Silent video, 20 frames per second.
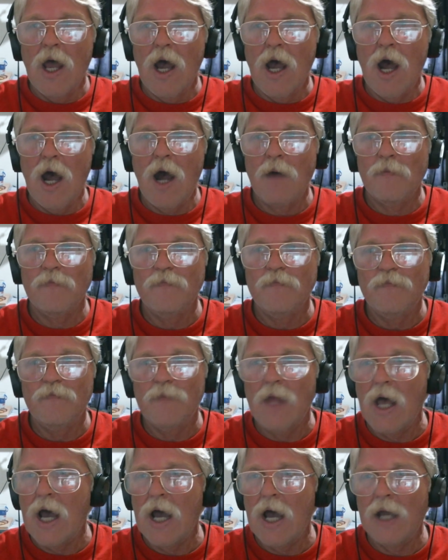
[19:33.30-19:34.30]
um,
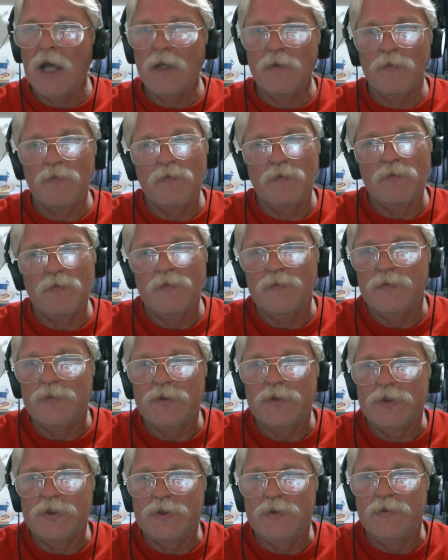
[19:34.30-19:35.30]
I
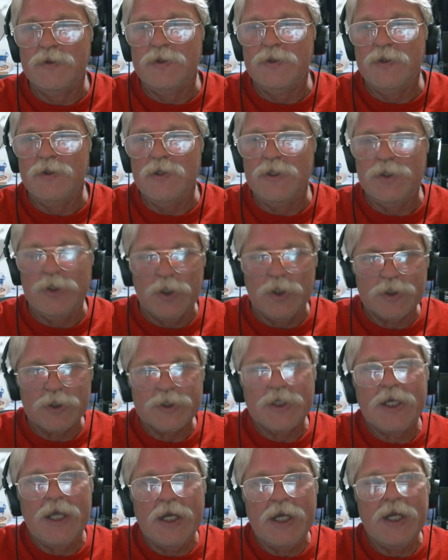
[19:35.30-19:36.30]

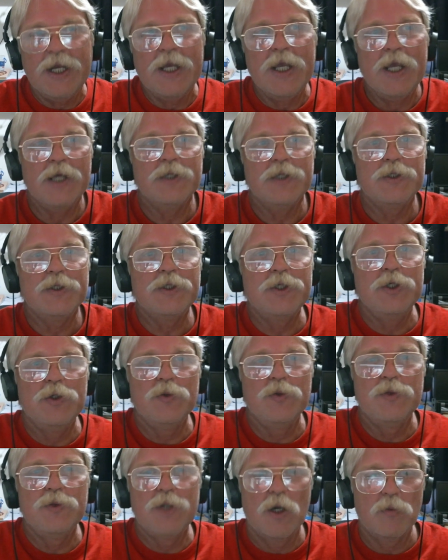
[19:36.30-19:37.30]
just getting
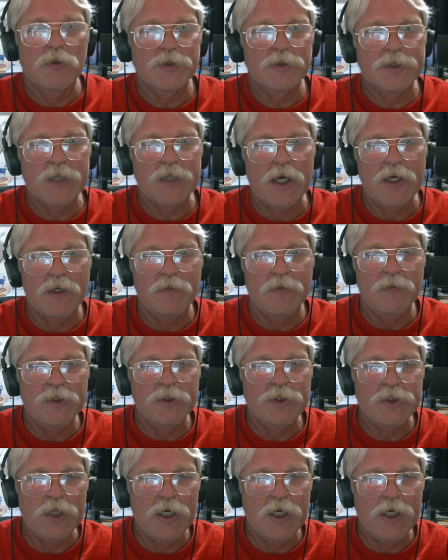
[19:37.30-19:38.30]
into double-sided
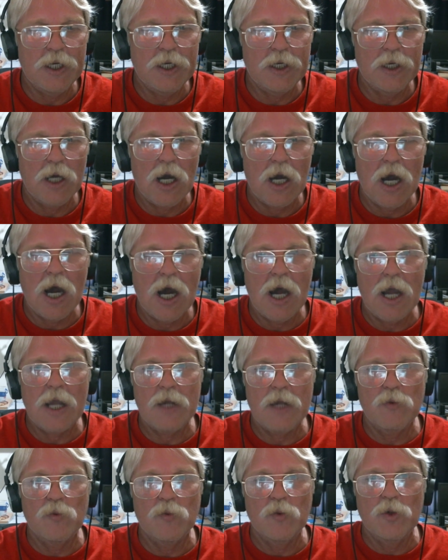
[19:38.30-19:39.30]
machining,
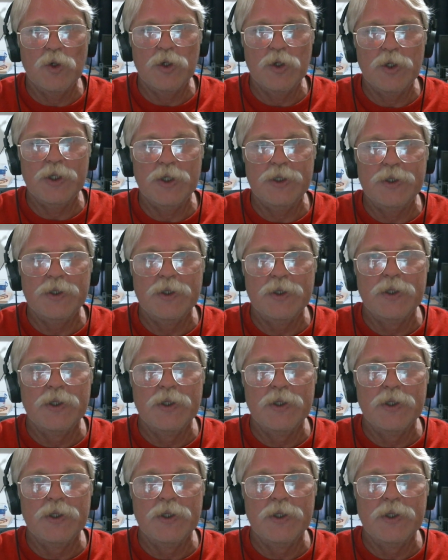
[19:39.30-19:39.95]
I would